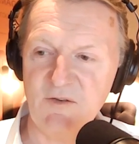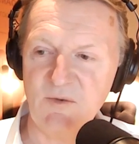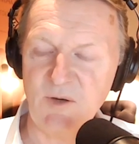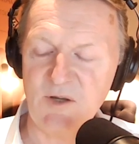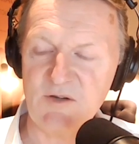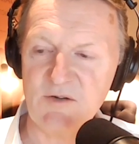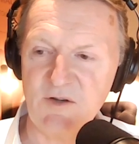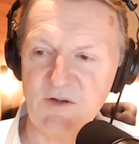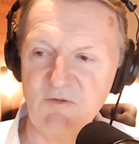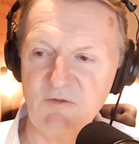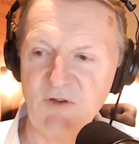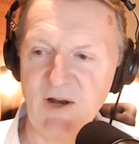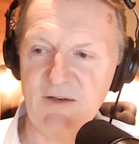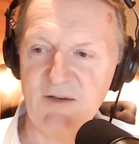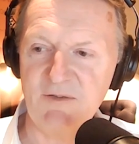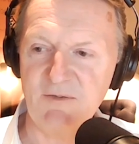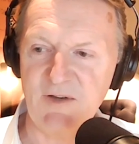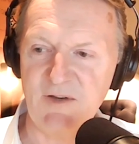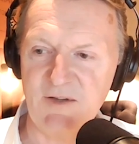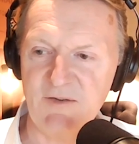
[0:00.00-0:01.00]
to actually do
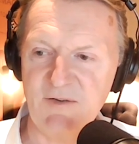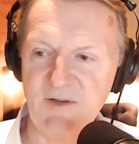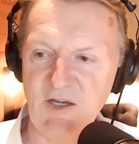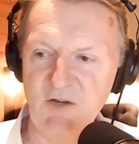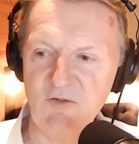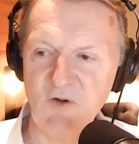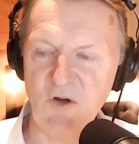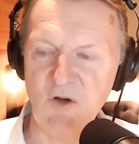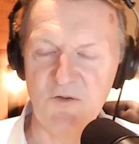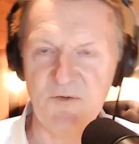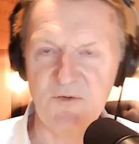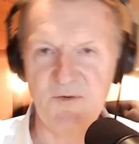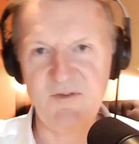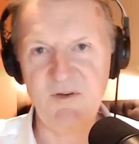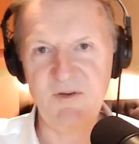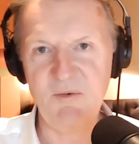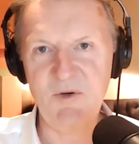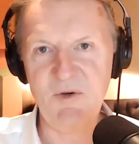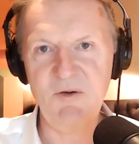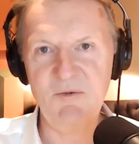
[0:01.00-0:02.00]
relatively senior roles for
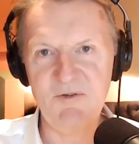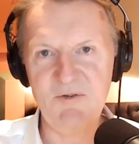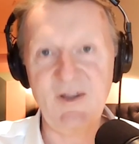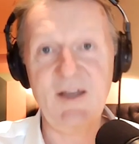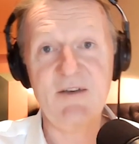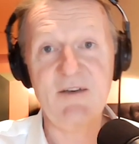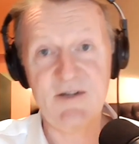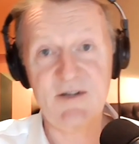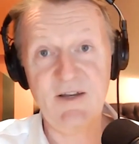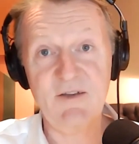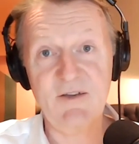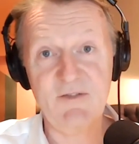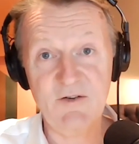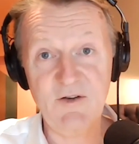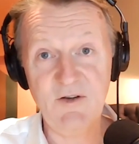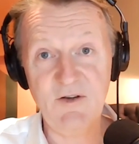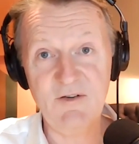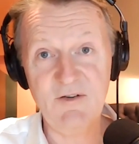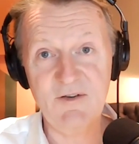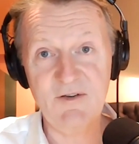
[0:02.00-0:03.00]
someone who was actually a
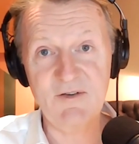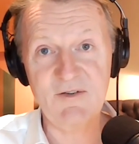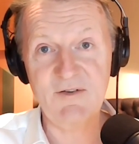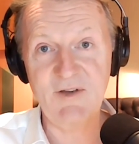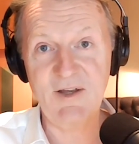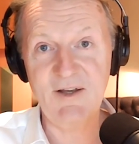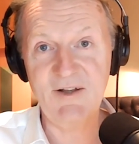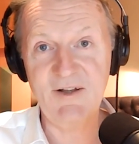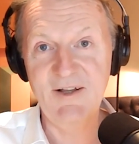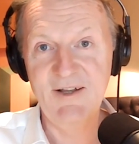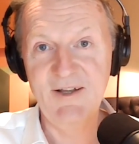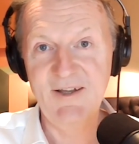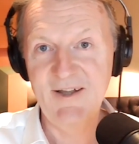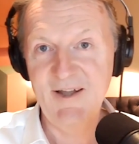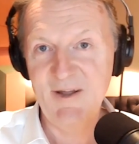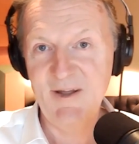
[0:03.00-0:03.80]
student still.